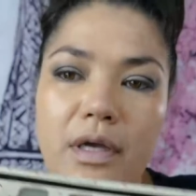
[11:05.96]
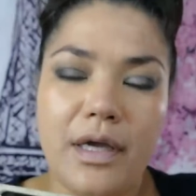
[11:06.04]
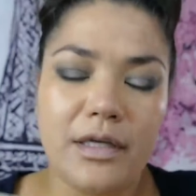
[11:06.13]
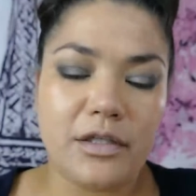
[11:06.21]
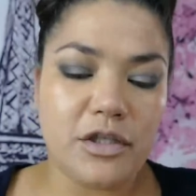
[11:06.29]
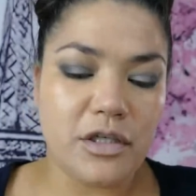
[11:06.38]

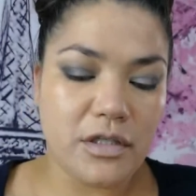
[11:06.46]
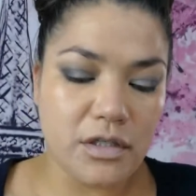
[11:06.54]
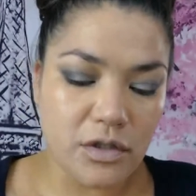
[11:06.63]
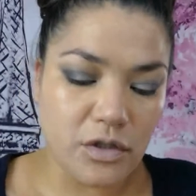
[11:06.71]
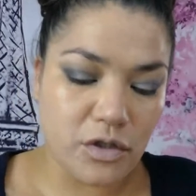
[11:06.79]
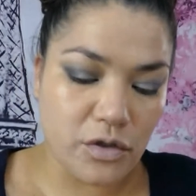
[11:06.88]
and
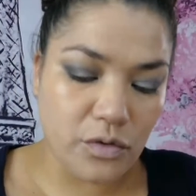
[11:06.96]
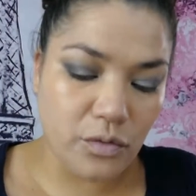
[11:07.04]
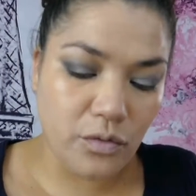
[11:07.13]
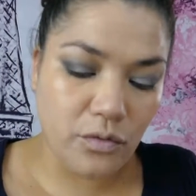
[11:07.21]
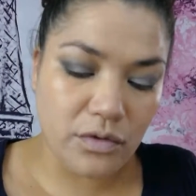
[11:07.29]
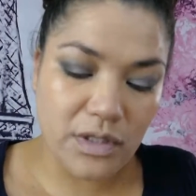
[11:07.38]
just
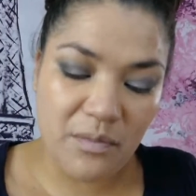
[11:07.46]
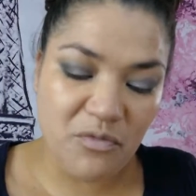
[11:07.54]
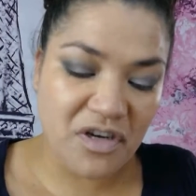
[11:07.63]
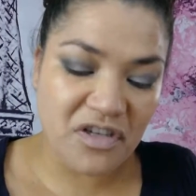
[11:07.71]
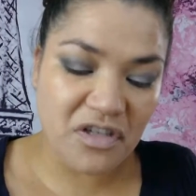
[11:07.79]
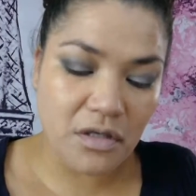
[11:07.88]
do, same
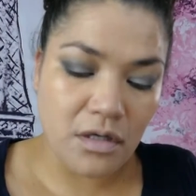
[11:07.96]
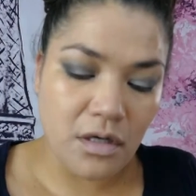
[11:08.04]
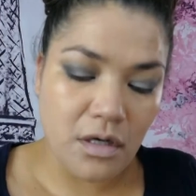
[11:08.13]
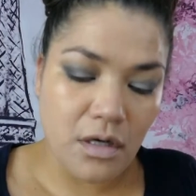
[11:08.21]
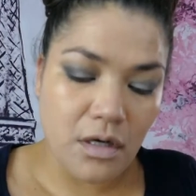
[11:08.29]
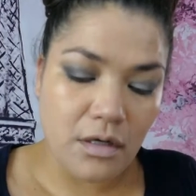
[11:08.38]
brush,
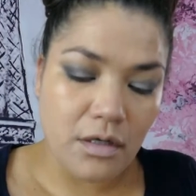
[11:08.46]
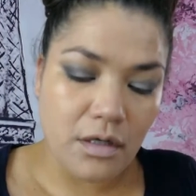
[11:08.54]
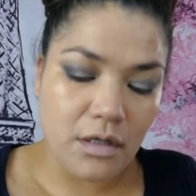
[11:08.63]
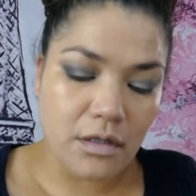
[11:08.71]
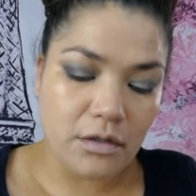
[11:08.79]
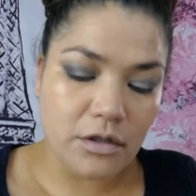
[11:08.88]

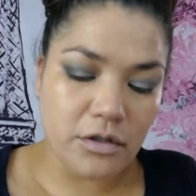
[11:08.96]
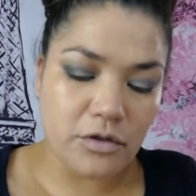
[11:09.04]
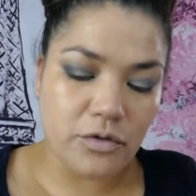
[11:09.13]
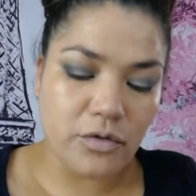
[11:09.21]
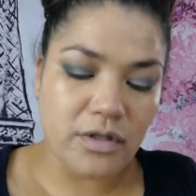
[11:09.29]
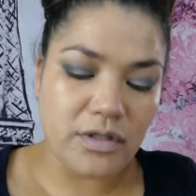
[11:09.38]
and just
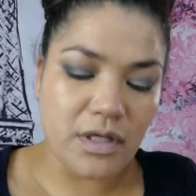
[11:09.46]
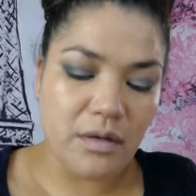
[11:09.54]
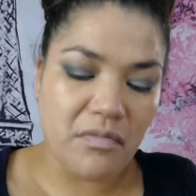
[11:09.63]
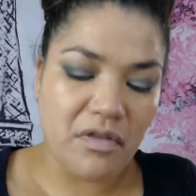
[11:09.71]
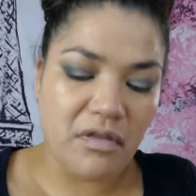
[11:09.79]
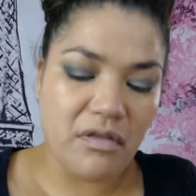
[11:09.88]
do the
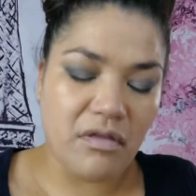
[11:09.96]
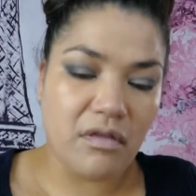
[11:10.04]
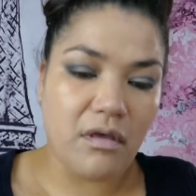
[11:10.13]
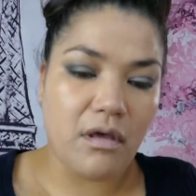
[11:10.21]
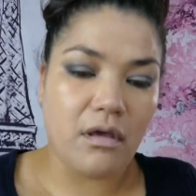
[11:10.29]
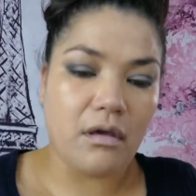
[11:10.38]
same
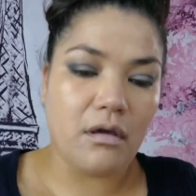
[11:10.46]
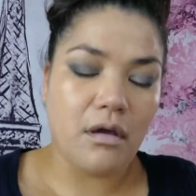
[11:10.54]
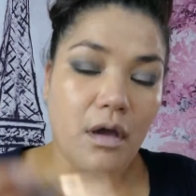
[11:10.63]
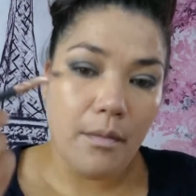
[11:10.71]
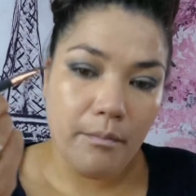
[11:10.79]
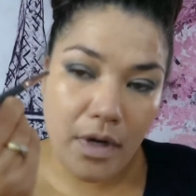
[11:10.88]
thing.
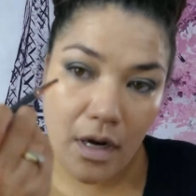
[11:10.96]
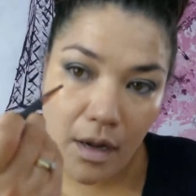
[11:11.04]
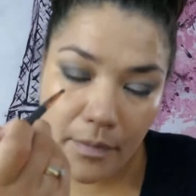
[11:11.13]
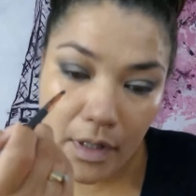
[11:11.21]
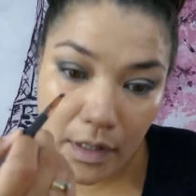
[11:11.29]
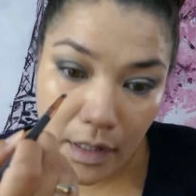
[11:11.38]
But I'm
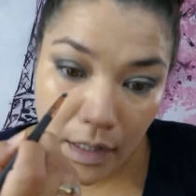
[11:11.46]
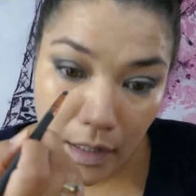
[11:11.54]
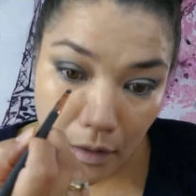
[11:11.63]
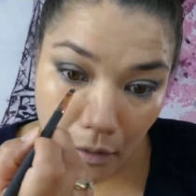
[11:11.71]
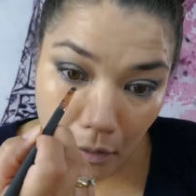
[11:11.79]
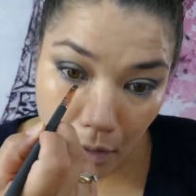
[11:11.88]
going to get
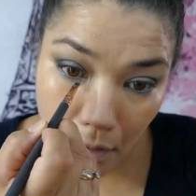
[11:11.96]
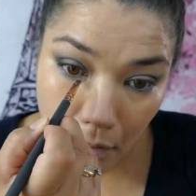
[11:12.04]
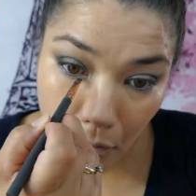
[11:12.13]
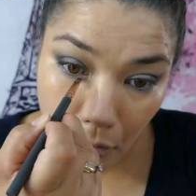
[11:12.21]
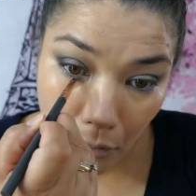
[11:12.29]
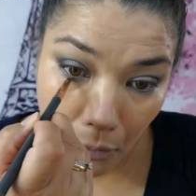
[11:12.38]
it like
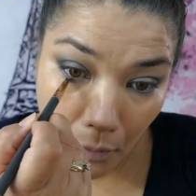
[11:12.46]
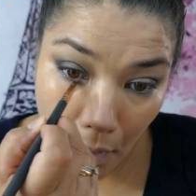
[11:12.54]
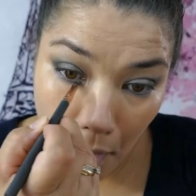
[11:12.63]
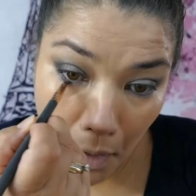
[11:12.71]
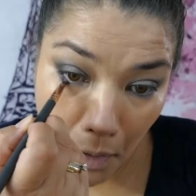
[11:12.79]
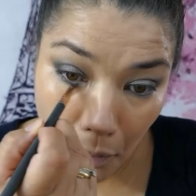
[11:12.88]

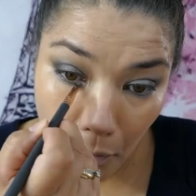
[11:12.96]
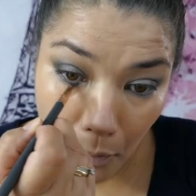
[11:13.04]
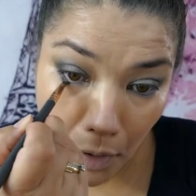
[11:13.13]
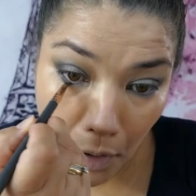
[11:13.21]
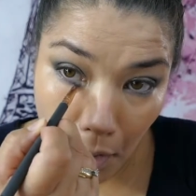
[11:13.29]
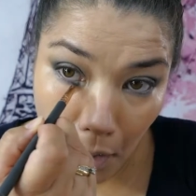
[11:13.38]
right in the
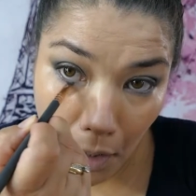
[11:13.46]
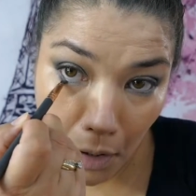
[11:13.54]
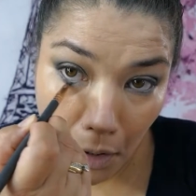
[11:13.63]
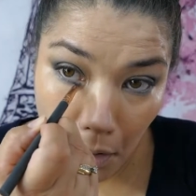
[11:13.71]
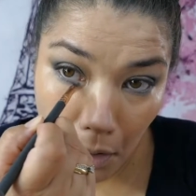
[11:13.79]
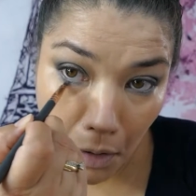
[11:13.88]

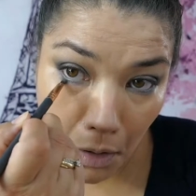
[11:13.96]
beginning.